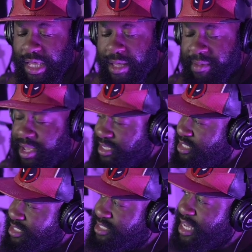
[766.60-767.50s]
Because
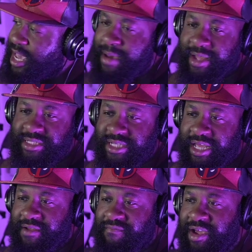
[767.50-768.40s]
he came out and said
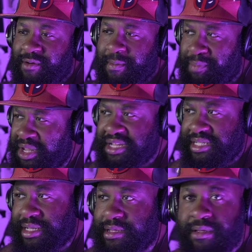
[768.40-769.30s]
it very
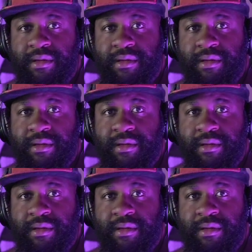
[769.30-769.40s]
bluntly